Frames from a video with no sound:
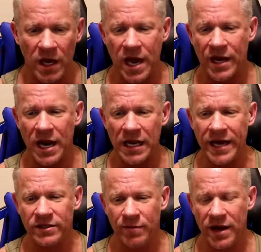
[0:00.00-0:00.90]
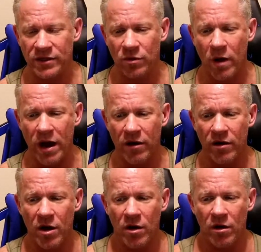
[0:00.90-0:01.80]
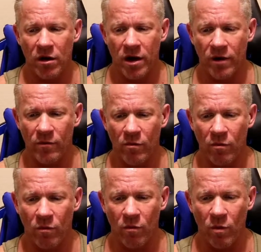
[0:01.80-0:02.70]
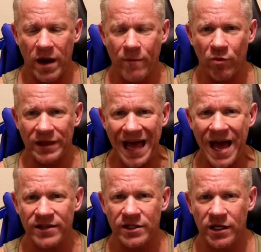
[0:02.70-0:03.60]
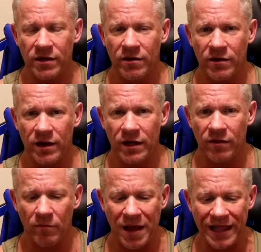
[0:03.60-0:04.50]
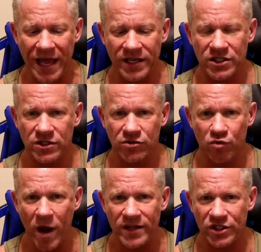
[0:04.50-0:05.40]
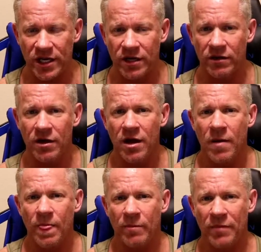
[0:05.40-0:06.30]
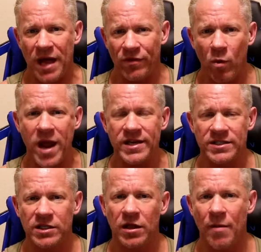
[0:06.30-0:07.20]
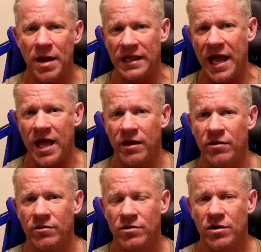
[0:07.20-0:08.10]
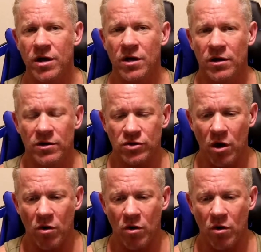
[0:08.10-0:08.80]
and I like to make it to where when I'm relaxing, my leg is stretching and the weight is still on my leg. And